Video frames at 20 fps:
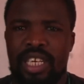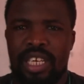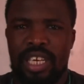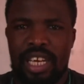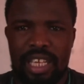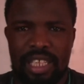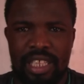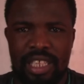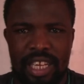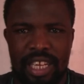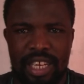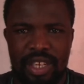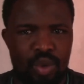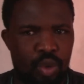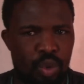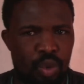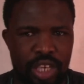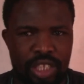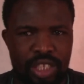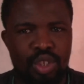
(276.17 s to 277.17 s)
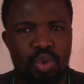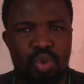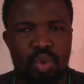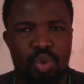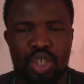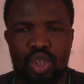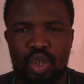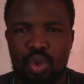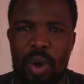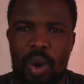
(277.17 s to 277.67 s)
and then you get into
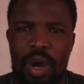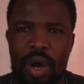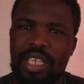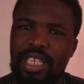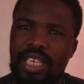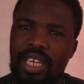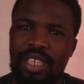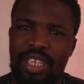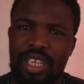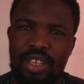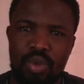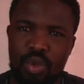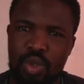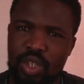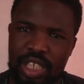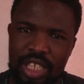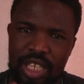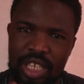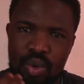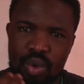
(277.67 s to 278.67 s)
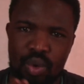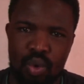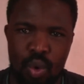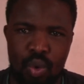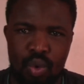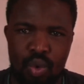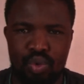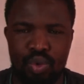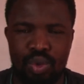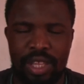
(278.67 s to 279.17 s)
a squad, and then you
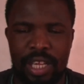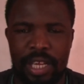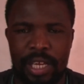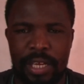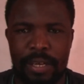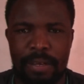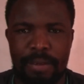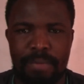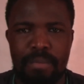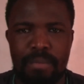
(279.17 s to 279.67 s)
go to the